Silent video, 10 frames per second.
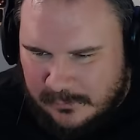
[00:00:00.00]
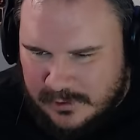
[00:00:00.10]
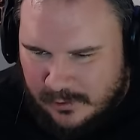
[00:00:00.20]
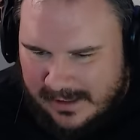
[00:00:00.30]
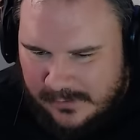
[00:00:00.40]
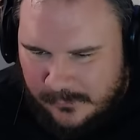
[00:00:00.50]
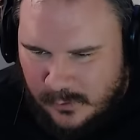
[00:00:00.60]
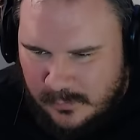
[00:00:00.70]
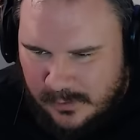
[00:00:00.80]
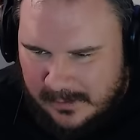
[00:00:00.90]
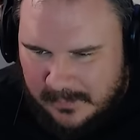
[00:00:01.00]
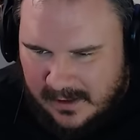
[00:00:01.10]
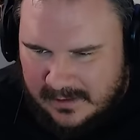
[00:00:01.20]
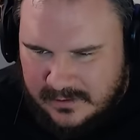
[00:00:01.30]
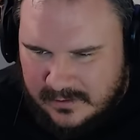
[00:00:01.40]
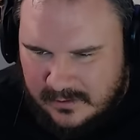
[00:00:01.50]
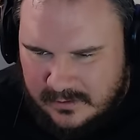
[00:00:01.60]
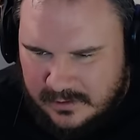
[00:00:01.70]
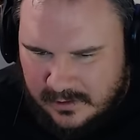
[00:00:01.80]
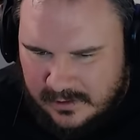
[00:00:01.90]
was dragon fruit, but I'm not...
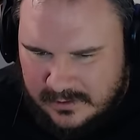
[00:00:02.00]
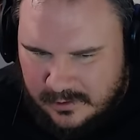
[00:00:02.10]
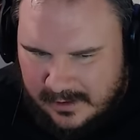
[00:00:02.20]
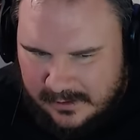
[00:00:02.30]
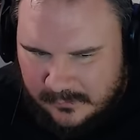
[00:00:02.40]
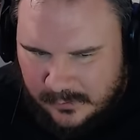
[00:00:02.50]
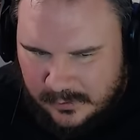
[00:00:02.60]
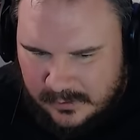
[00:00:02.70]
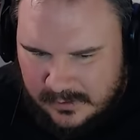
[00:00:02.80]
Sure, it's dragon fruit.